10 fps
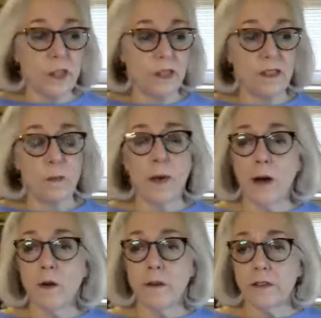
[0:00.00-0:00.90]
which is the
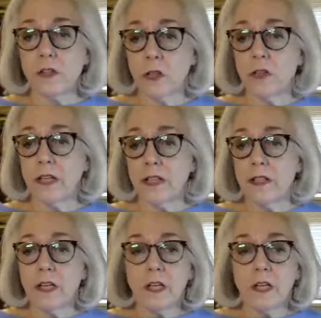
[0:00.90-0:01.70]
power of attorney.